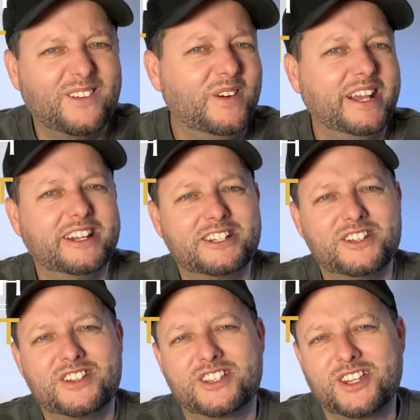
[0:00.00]
All you got to do
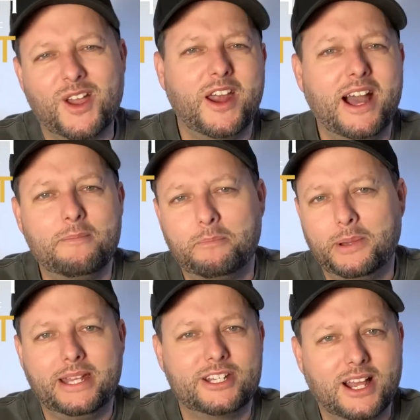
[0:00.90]
is just turn up,
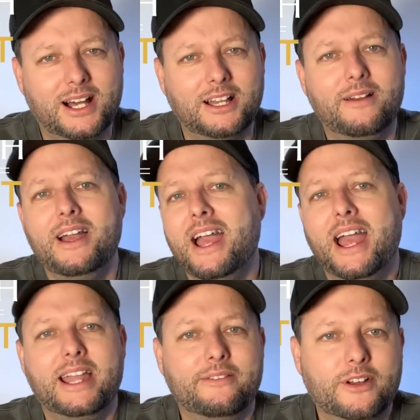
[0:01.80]
beat Charlo,
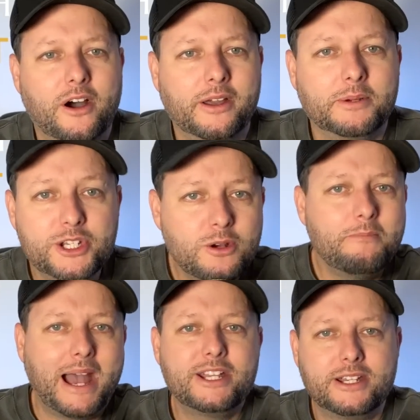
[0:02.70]
and you've got him. Could you
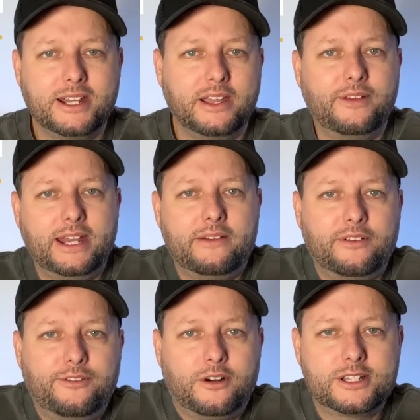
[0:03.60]
imagine if he never
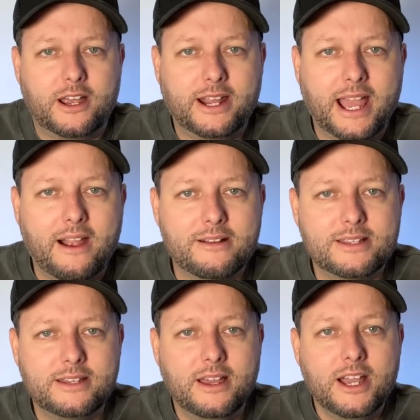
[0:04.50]
fought Tony
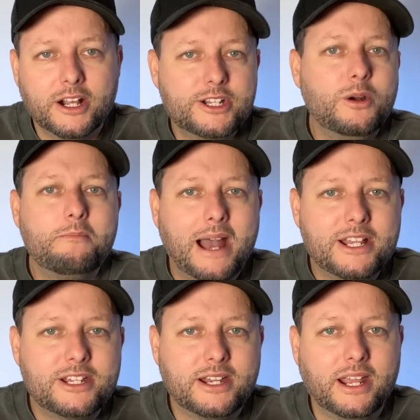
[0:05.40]
Harrison? Could you
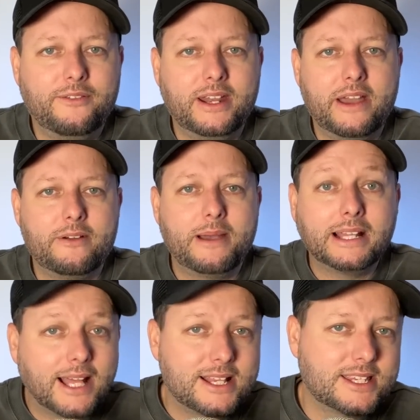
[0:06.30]
imagine if he never made
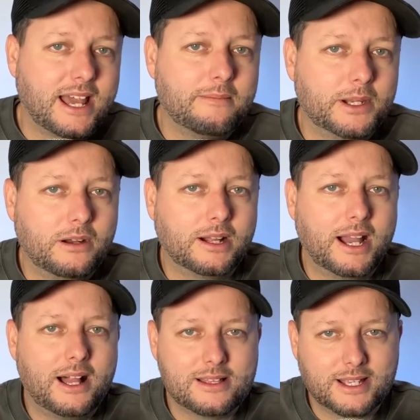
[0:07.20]
that statement on
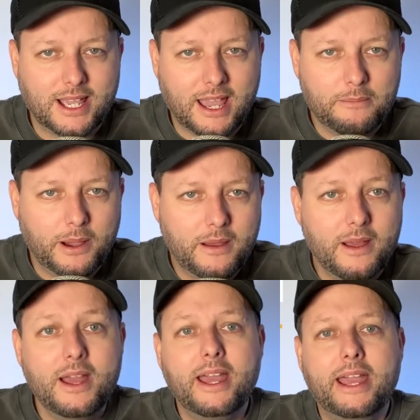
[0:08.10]
Carlos Ocampo?
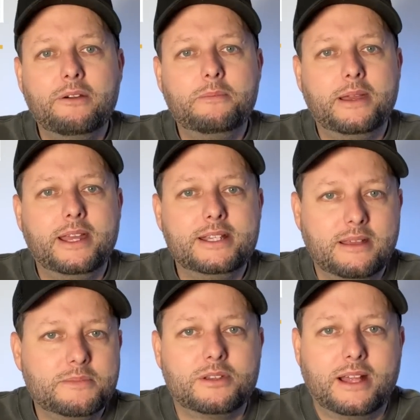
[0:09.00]
He would be
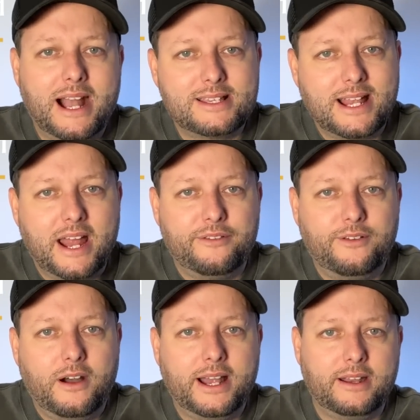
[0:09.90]
Tim Tszyu that hasn't had a
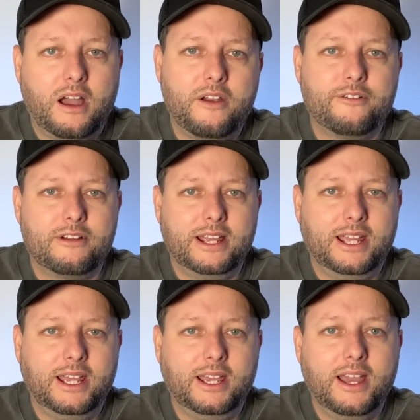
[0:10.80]
fight in over a
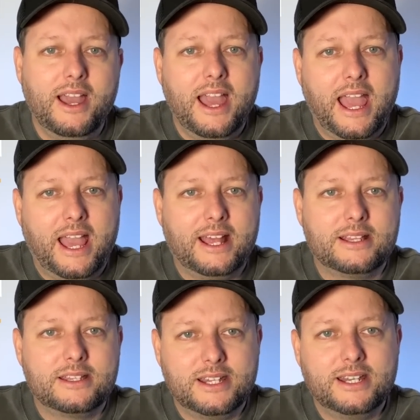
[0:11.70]
year
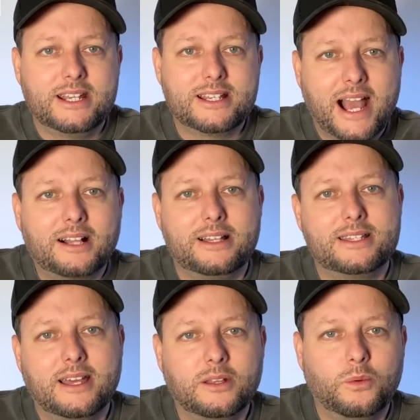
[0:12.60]
and didn't exactly
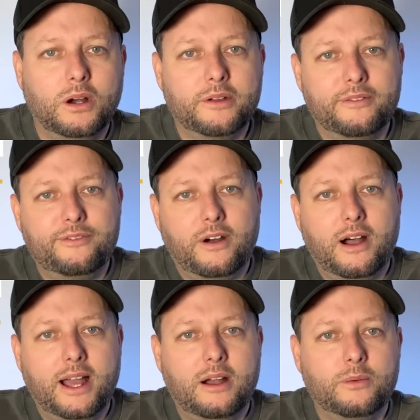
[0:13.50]
set the world on
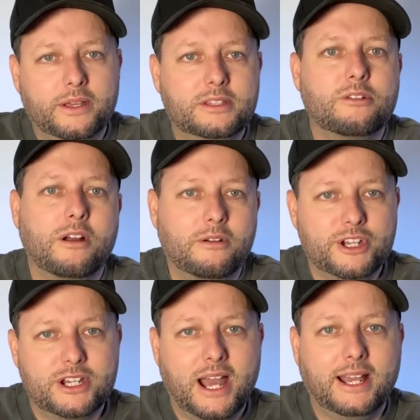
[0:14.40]
fire with Terrell
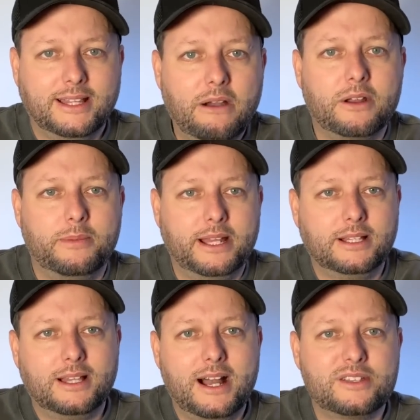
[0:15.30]
Gashay. That would have been the
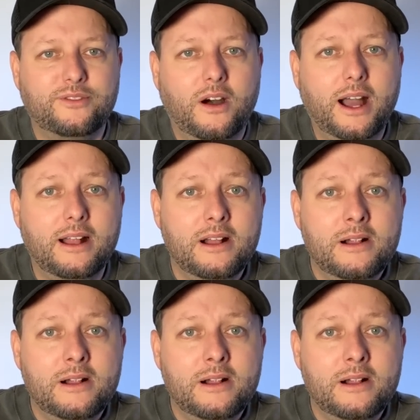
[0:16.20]
last fight.